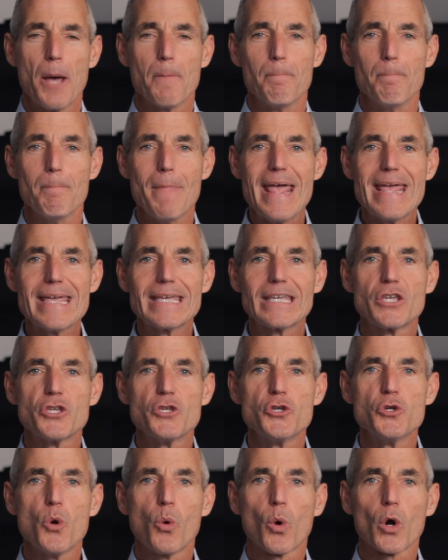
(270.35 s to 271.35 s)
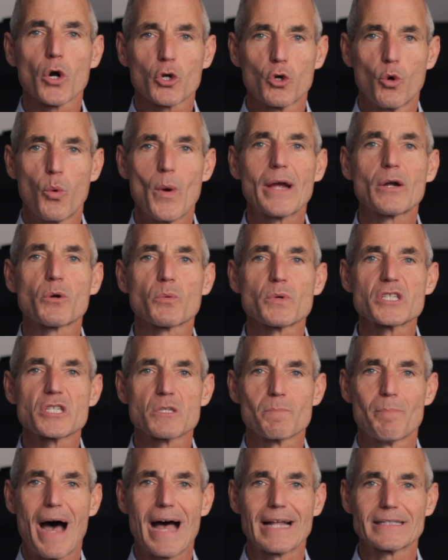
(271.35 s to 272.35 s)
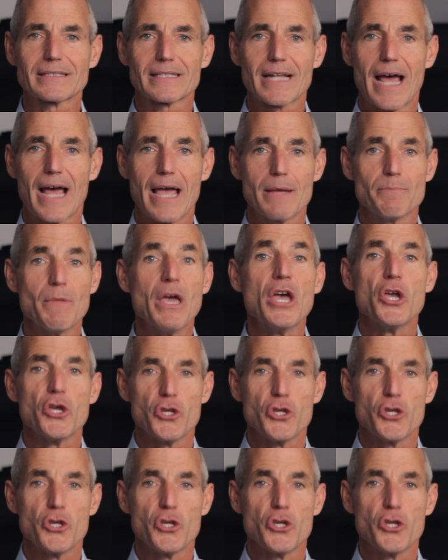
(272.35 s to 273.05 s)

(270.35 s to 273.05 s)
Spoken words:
Make your quick response time